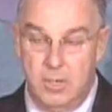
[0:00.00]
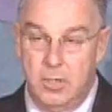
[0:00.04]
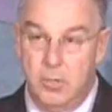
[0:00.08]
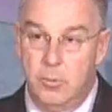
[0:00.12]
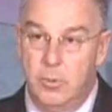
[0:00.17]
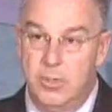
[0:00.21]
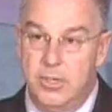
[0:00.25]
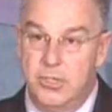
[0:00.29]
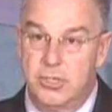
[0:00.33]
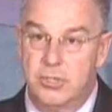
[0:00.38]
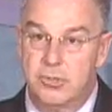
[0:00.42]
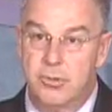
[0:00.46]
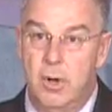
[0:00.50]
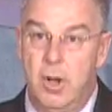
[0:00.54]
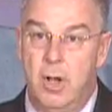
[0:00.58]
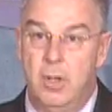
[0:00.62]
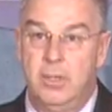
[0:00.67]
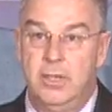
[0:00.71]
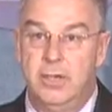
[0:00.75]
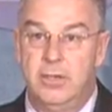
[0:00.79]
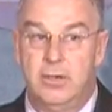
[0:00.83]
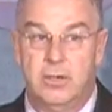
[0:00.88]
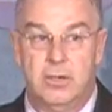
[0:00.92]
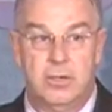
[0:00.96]
We
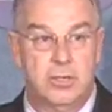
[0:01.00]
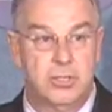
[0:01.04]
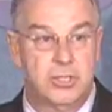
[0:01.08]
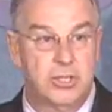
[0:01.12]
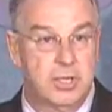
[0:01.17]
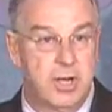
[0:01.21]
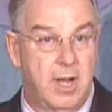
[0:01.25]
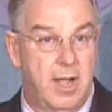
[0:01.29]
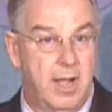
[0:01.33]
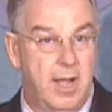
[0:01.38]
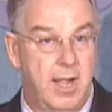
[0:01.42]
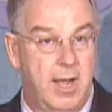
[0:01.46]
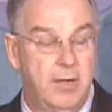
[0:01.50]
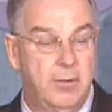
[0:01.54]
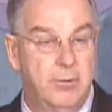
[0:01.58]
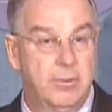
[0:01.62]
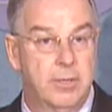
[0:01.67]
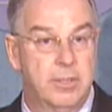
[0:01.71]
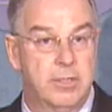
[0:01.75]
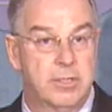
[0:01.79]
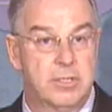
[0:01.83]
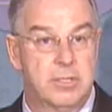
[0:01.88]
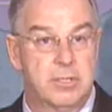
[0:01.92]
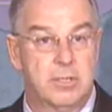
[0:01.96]
strongly urge
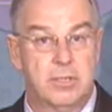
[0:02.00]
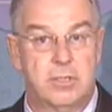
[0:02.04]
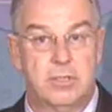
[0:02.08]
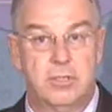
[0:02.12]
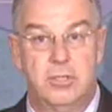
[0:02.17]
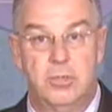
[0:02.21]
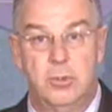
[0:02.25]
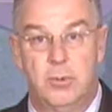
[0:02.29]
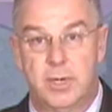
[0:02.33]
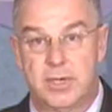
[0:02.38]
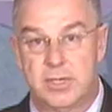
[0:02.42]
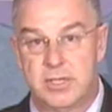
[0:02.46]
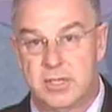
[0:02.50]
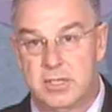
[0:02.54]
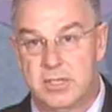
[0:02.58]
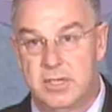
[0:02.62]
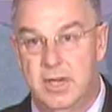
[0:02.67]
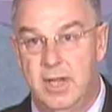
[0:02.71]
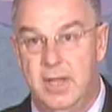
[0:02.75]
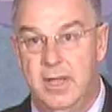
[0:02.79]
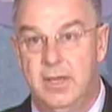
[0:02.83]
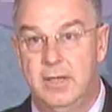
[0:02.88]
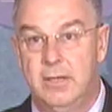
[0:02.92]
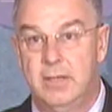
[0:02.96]
Congress to
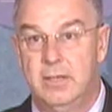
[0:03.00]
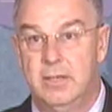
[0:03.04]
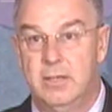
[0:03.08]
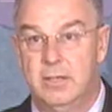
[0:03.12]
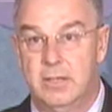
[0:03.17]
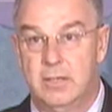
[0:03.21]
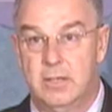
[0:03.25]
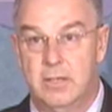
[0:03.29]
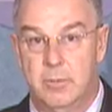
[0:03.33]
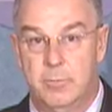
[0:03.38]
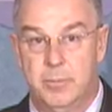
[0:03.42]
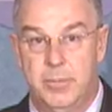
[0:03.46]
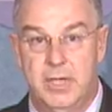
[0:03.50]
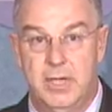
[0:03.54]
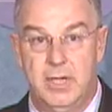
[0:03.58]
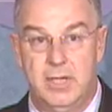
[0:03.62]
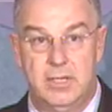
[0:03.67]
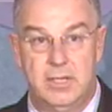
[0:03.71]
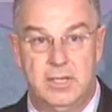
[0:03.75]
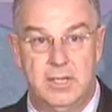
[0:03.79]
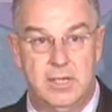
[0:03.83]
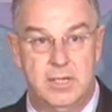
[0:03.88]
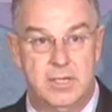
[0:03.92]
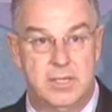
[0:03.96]
extend the
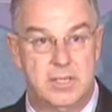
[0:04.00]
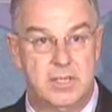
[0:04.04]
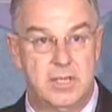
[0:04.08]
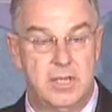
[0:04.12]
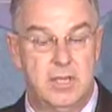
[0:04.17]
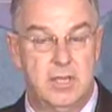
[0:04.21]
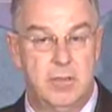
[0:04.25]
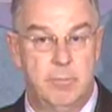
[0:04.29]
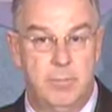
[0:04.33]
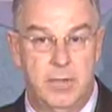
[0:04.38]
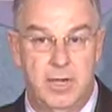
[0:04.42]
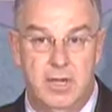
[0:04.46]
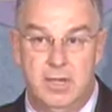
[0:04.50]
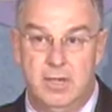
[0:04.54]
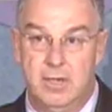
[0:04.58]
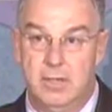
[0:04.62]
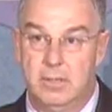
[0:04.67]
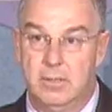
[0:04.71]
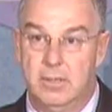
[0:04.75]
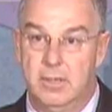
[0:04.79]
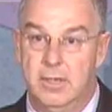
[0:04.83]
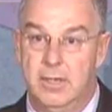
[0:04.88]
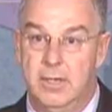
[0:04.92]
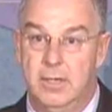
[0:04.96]
PTC
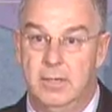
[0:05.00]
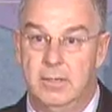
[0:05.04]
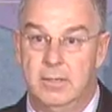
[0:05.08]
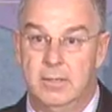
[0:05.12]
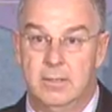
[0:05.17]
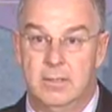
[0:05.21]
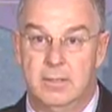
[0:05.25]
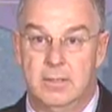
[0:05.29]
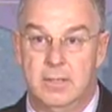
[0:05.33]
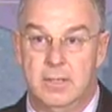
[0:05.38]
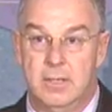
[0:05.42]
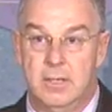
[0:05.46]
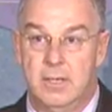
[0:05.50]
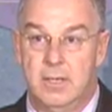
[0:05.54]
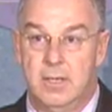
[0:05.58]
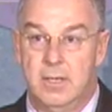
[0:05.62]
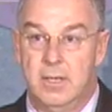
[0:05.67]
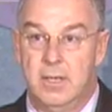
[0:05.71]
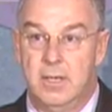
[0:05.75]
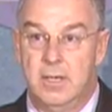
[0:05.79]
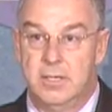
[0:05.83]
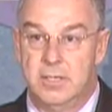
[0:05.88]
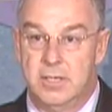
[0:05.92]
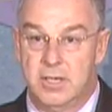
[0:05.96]
immediately
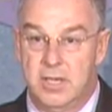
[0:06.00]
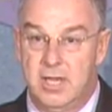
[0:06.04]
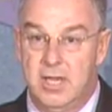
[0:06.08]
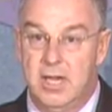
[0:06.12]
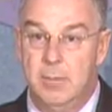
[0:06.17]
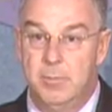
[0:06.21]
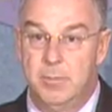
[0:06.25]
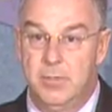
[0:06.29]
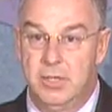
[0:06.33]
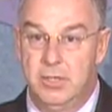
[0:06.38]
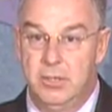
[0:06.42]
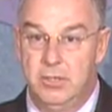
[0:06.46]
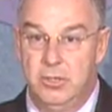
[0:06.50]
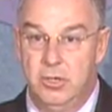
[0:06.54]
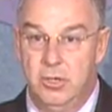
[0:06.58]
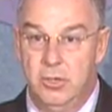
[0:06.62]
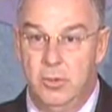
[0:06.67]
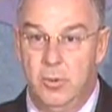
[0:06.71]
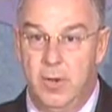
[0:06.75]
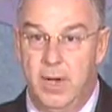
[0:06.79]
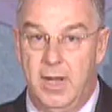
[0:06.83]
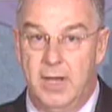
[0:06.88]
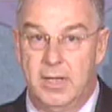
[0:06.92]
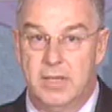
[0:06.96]
to keep the
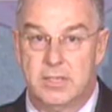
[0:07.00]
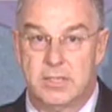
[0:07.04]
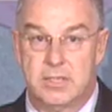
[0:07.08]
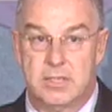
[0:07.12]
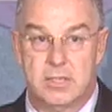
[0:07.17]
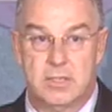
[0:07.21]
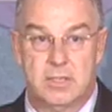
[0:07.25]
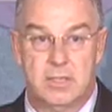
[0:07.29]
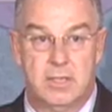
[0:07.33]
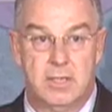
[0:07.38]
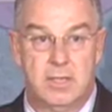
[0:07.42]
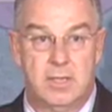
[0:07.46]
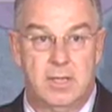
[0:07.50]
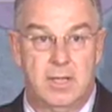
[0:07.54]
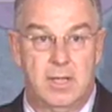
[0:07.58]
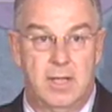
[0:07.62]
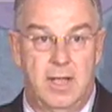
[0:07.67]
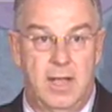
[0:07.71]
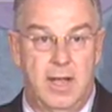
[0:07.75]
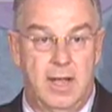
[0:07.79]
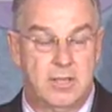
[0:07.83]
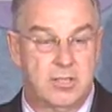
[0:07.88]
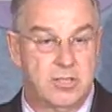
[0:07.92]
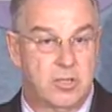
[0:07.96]
U.S.
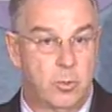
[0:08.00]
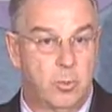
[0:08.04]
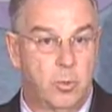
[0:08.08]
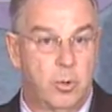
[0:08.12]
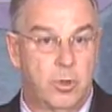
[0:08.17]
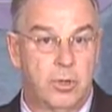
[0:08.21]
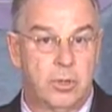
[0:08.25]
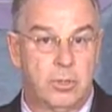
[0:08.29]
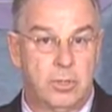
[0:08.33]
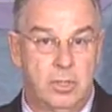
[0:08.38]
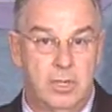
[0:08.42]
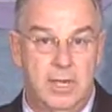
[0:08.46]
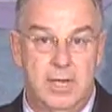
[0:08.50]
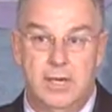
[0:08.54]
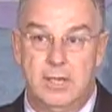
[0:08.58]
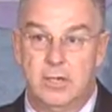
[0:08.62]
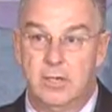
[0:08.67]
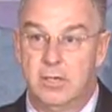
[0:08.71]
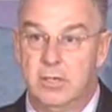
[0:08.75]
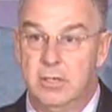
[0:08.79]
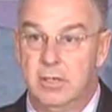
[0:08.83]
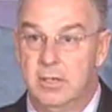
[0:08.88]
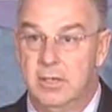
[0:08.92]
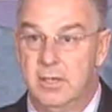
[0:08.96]
as the world
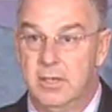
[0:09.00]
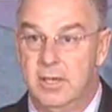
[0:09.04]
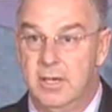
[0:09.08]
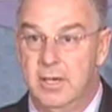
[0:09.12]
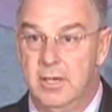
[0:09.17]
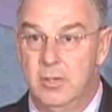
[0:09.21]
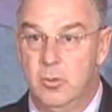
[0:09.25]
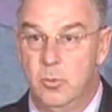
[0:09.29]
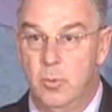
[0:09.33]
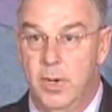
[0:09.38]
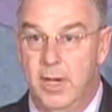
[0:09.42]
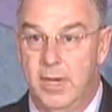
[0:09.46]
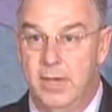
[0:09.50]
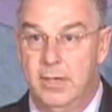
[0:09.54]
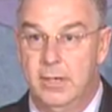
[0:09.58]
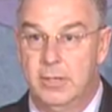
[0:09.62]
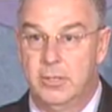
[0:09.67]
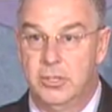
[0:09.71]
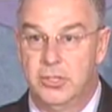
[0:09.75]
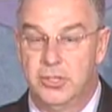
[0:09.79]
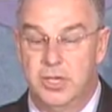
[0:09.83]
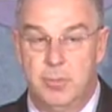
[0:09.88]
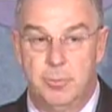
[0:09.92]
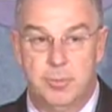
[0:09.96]
leader in wind
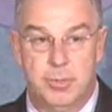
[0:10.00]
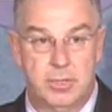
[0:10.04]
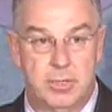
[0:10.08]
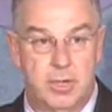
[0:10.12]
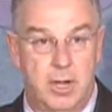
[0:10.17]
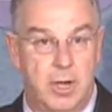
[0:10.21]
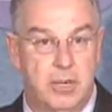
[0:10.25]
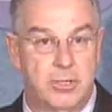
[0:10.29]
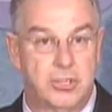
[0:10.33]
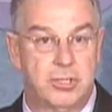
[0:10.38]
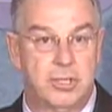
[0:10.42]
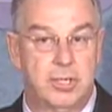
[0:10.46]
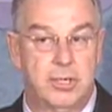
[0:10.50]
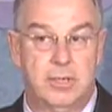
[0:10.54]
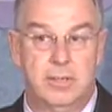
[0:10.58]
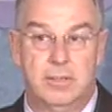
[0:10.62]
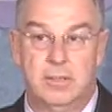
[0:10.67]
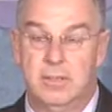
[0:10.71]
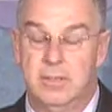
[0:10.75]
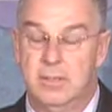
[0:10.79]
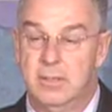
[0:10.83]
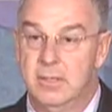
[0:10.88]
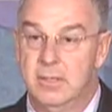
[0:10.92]
energy production,